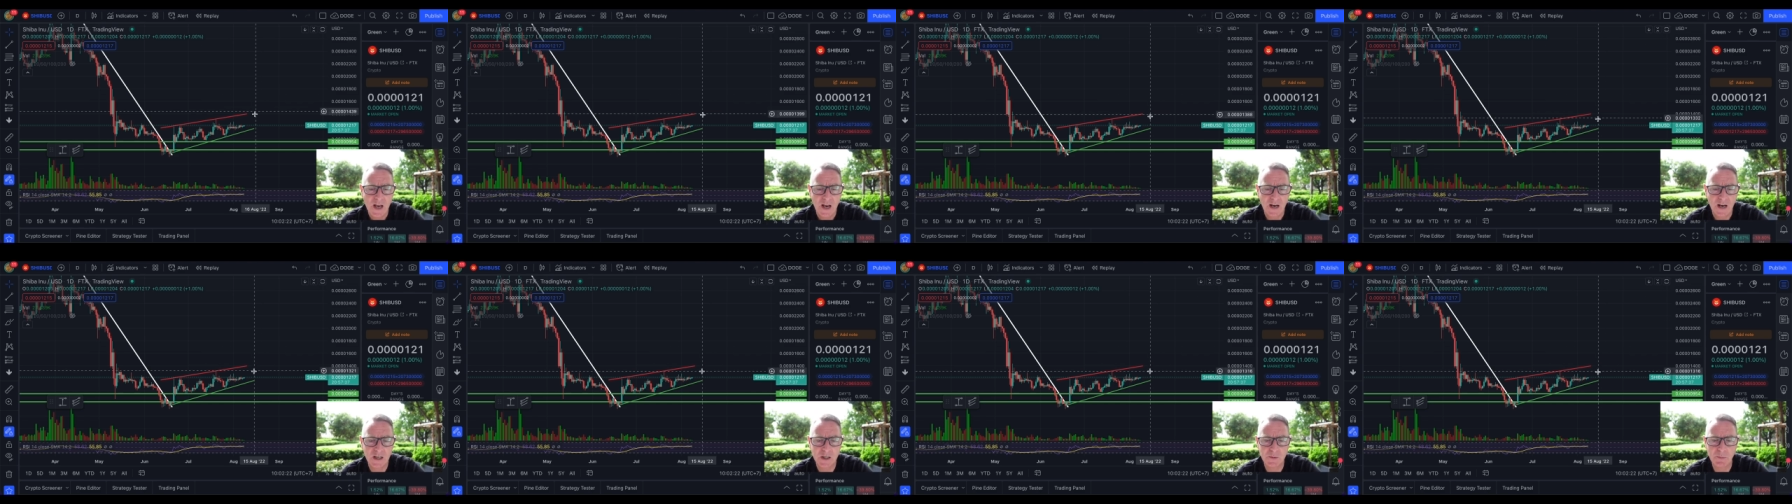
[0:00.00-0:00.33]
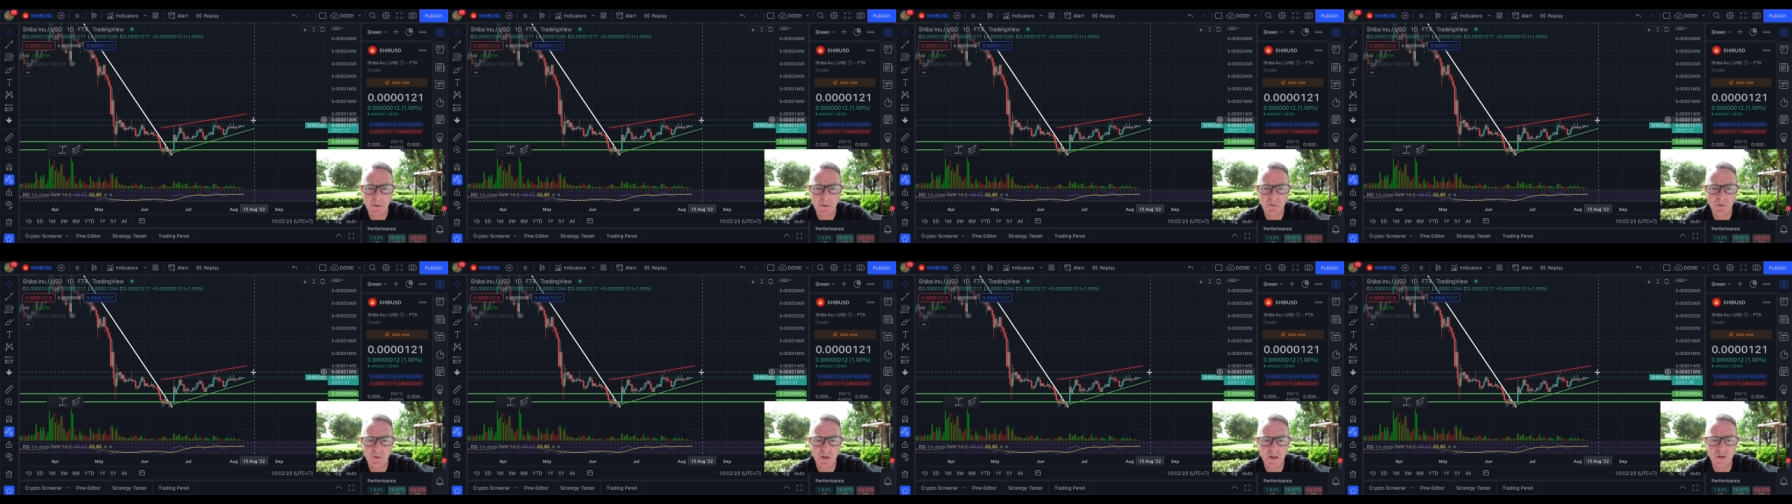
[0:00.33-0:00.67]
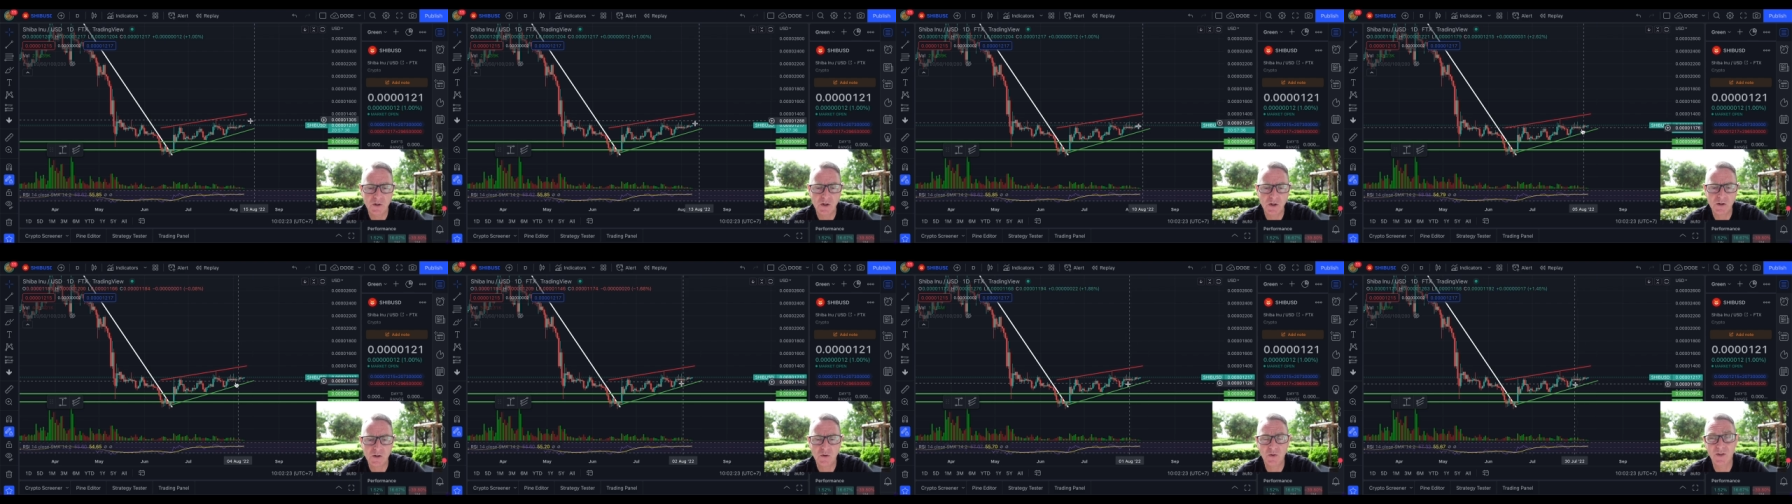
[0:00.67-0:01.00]
And it's been really
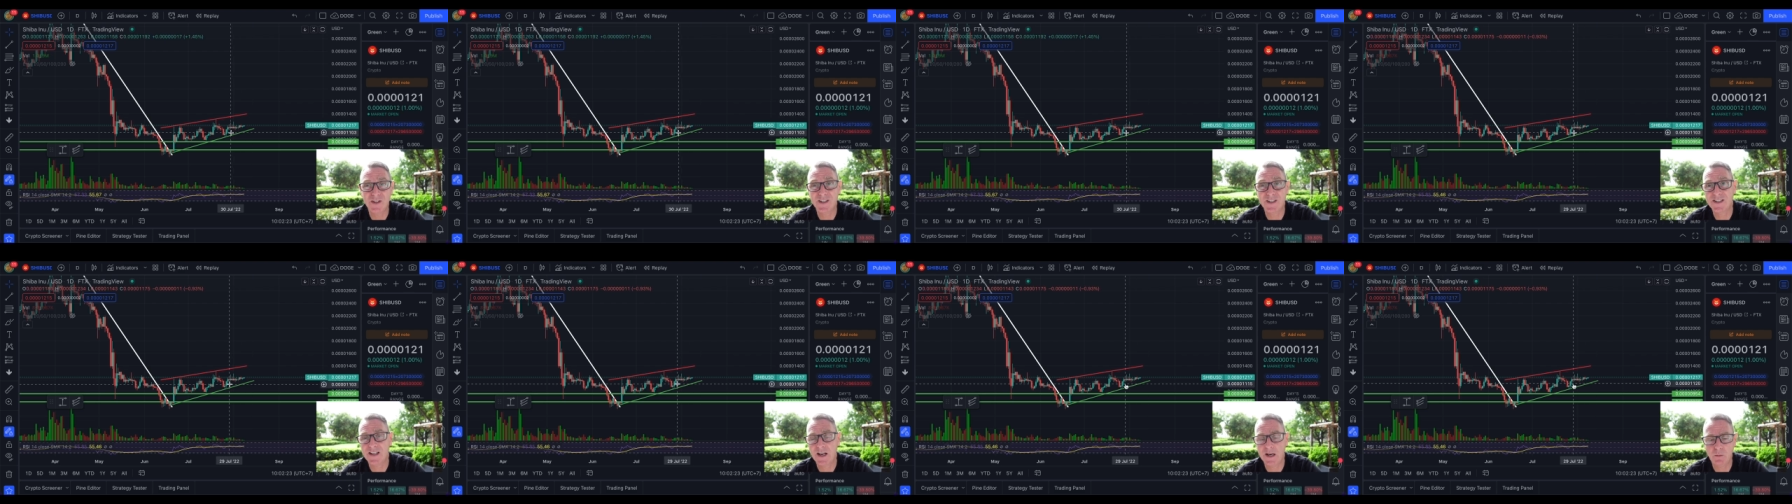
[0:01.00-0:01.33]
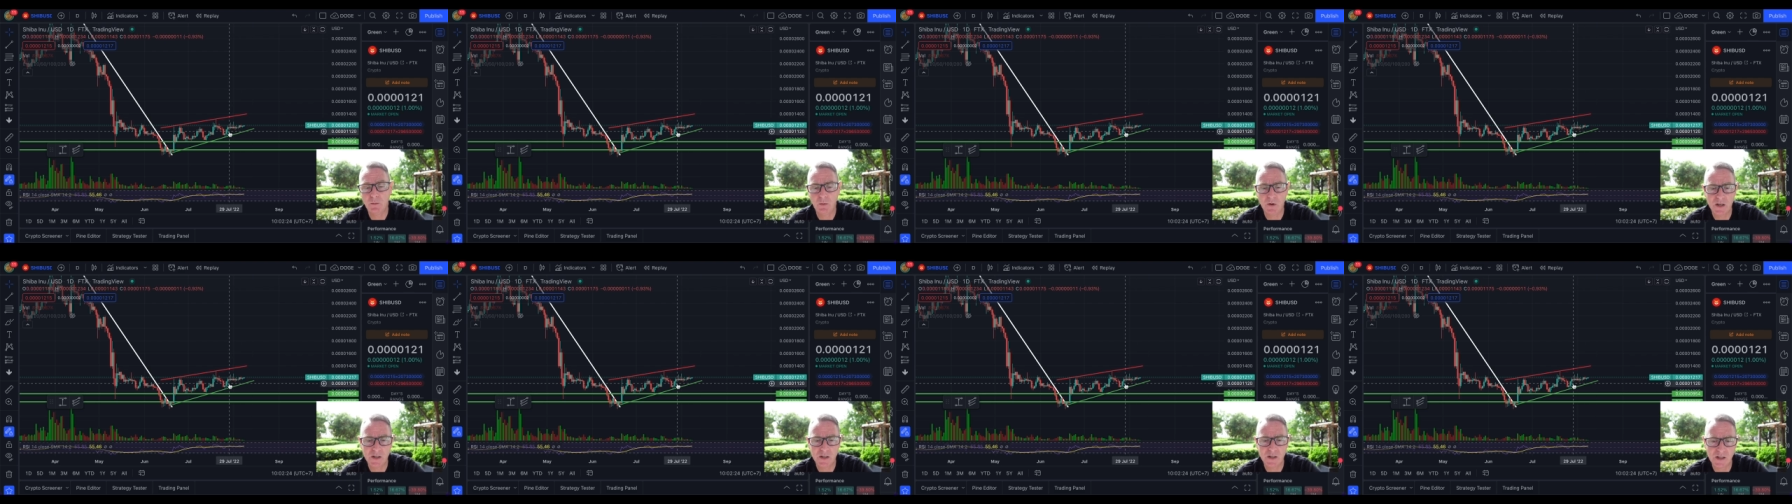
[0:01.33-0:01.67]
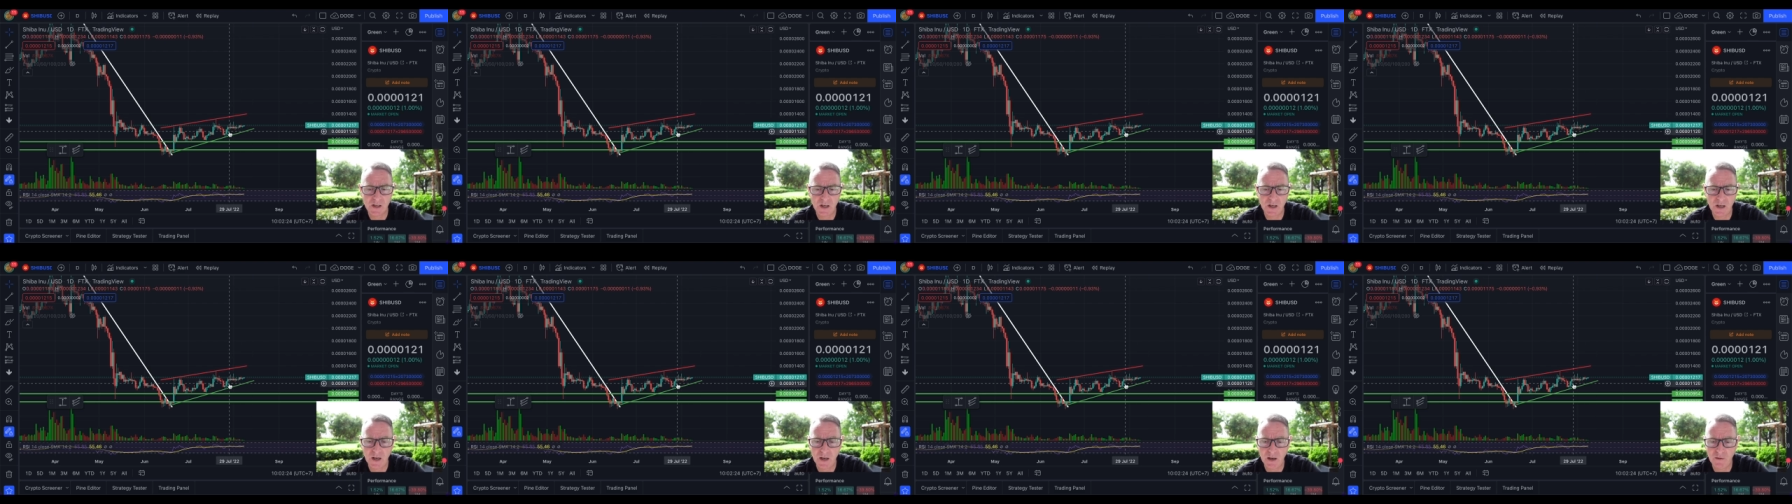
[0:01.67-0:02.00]
just going sideways
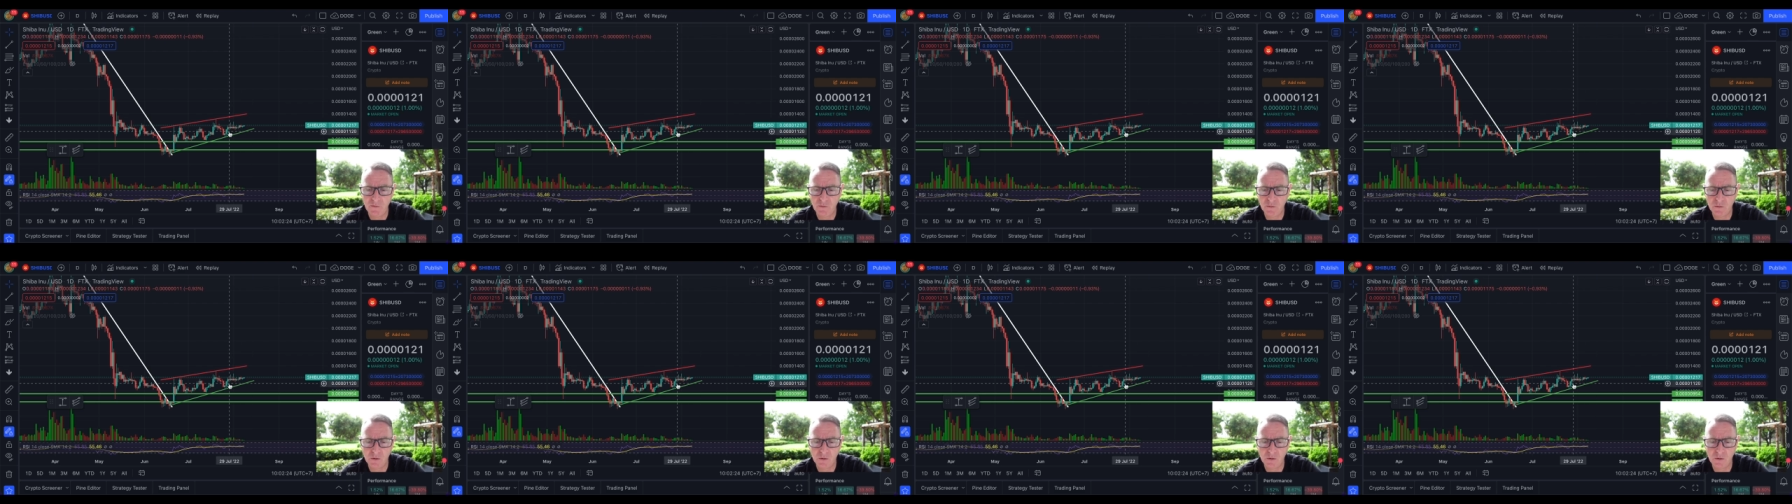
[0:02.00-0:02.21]
since